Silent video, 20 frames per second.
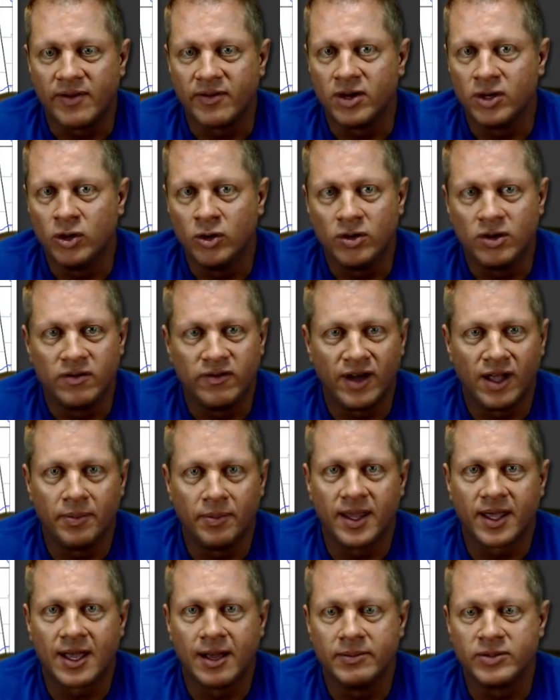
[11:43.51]
We have a new
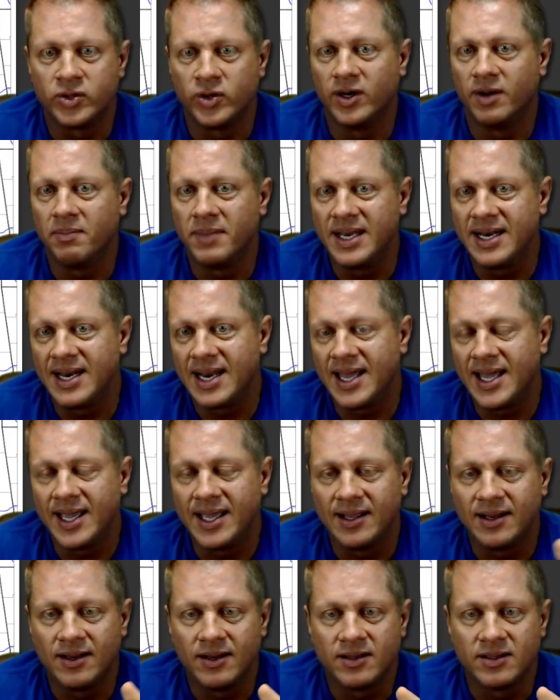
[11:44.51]
development that comes around
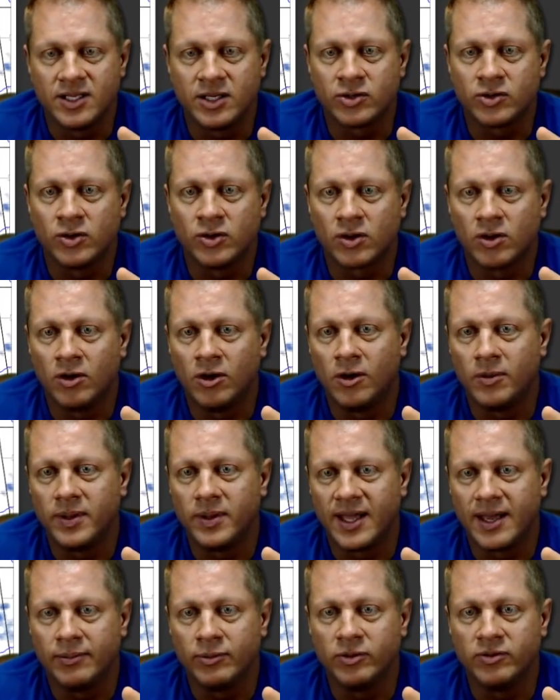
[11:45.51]
midnight, central
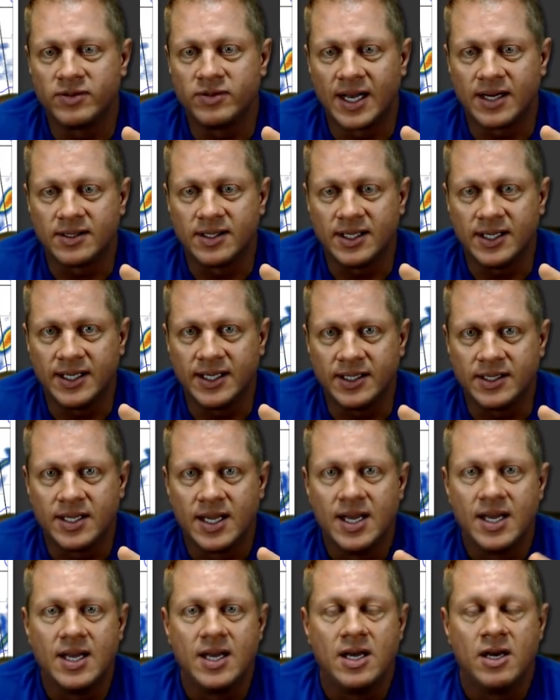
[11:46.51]
Oklahoma, and that moves out to the
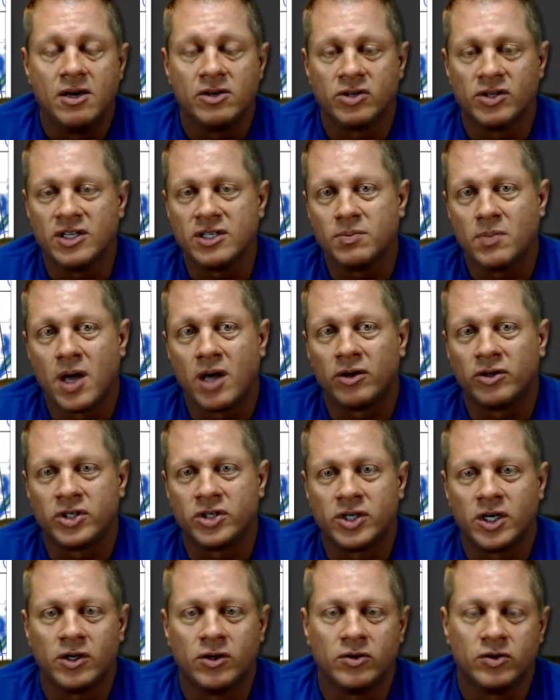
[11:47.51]
east. So this model
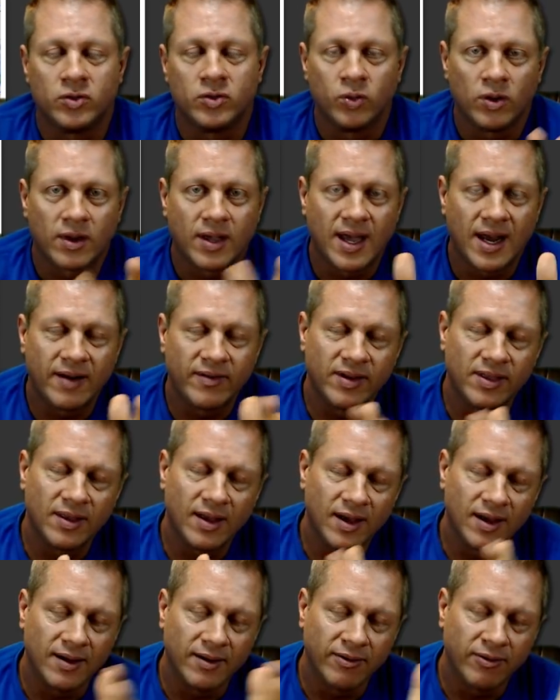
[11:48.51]
shows we're kind of
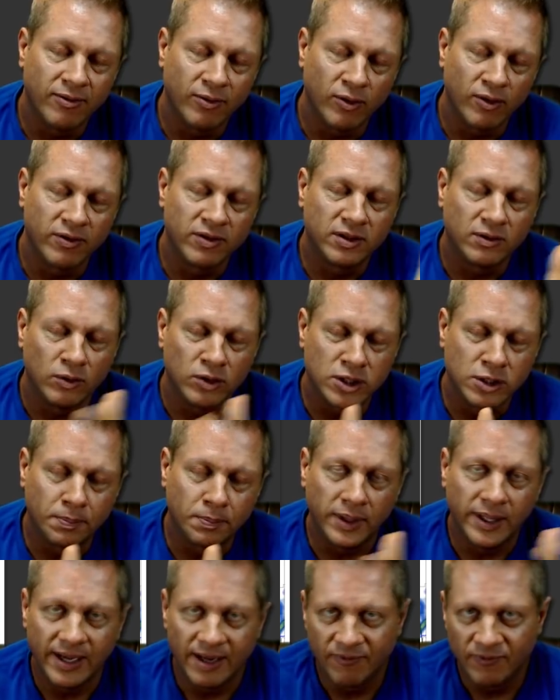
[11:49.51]
in we're
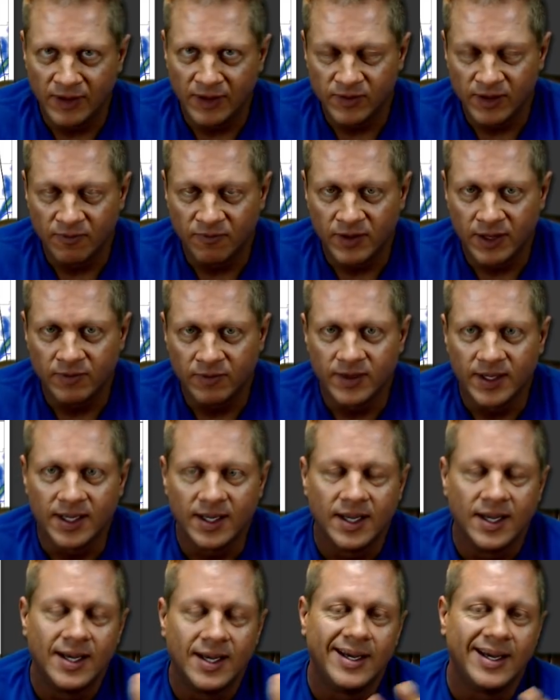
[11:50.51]
split at
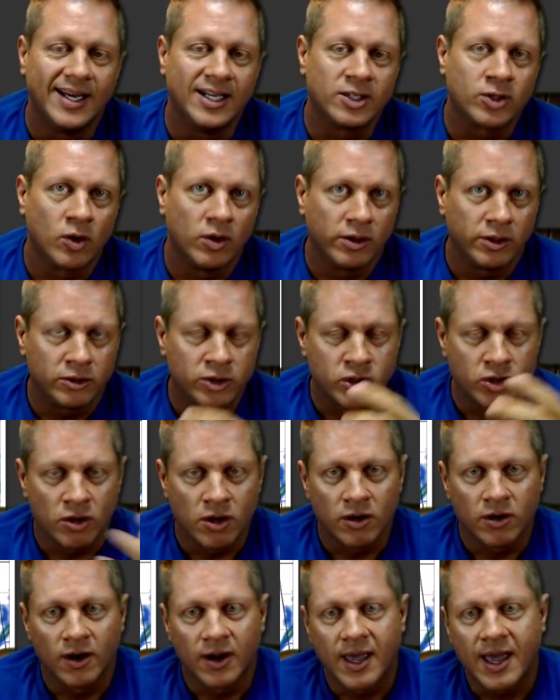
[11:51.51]
50-50. It's going a little
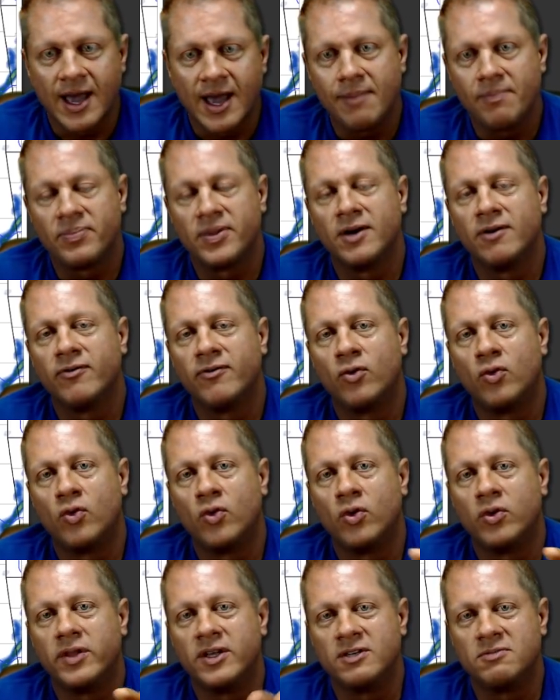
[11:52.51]
stronger cap,
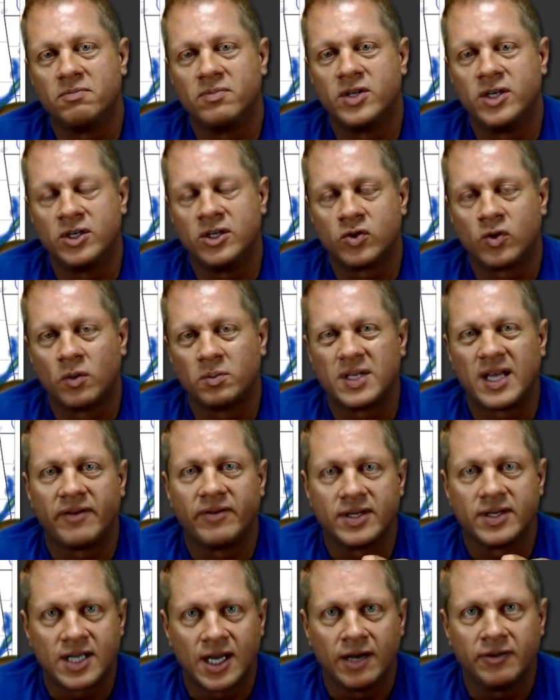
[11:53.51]
therefore these storms
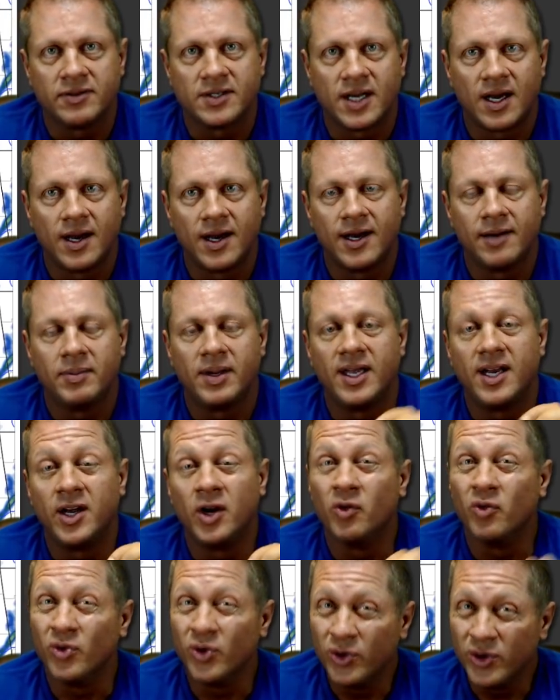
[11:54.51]
have a tough time
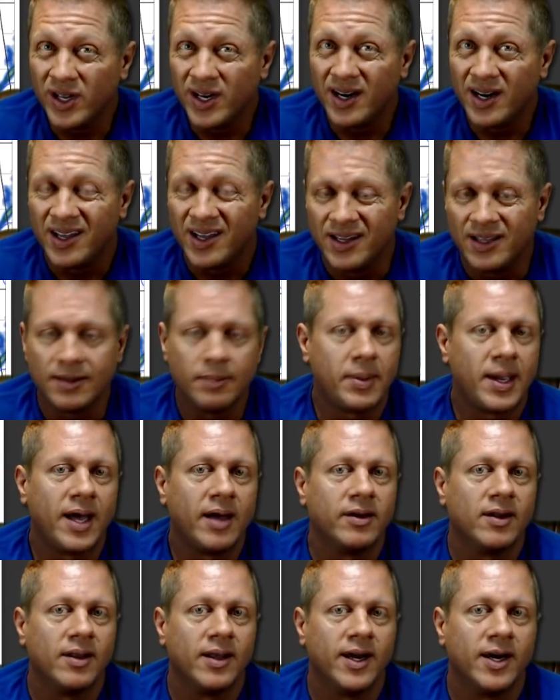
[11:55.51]
getting rooted in the
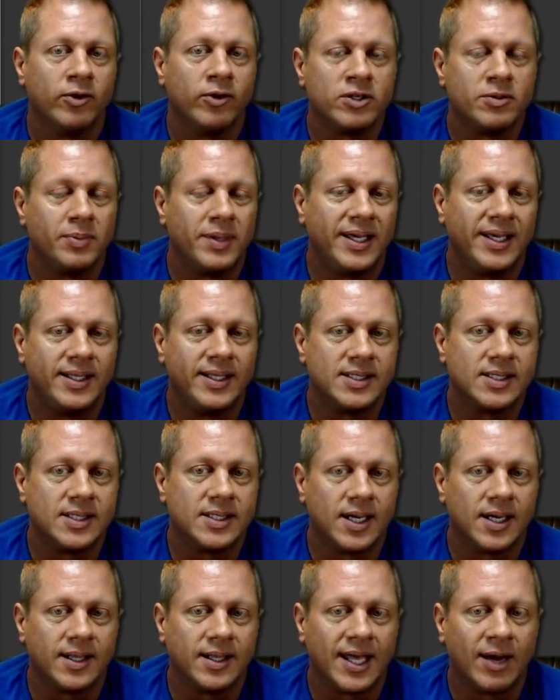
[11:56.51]
boundary layer, which
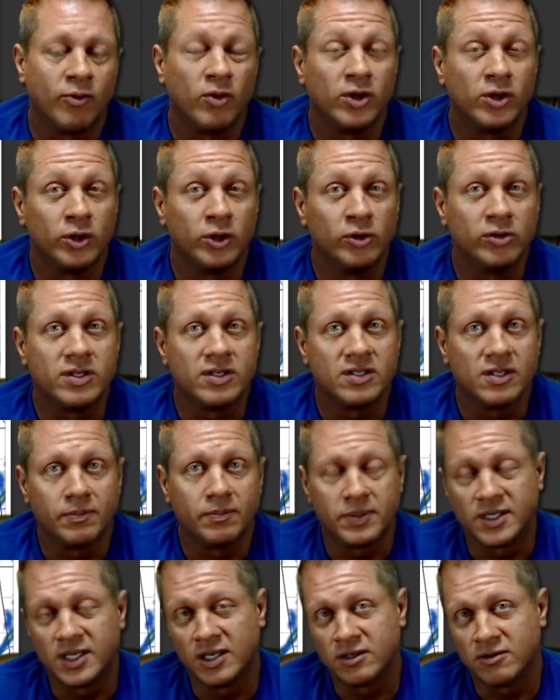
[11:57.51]
means that reduces
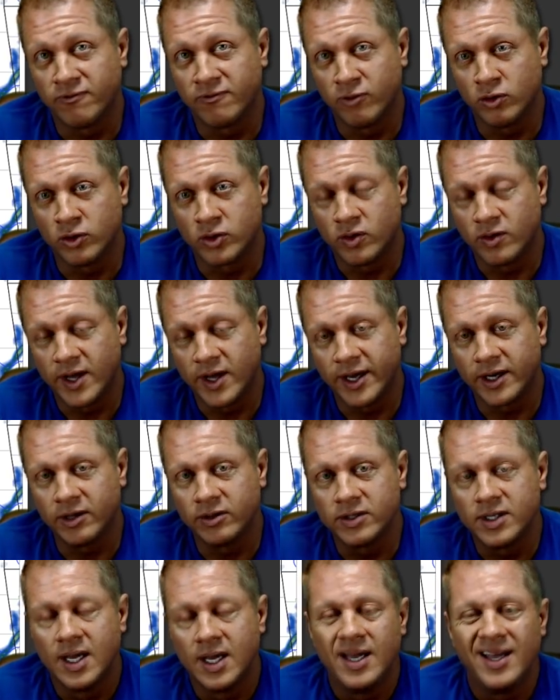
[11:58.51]
the potential for
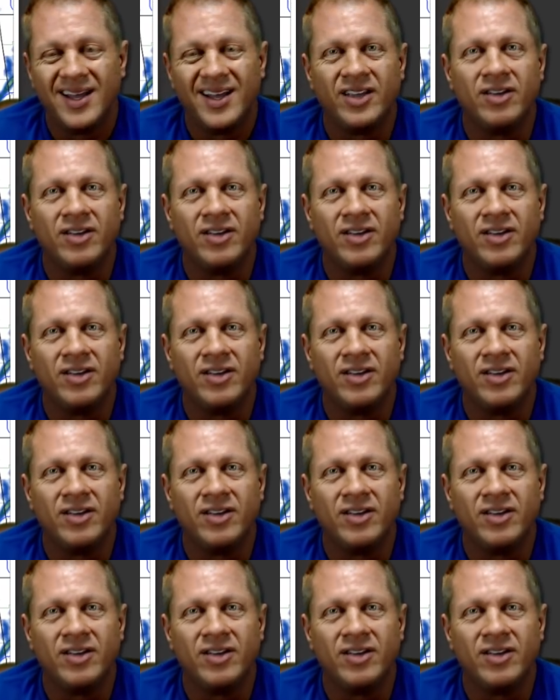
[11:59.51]
tornadoes.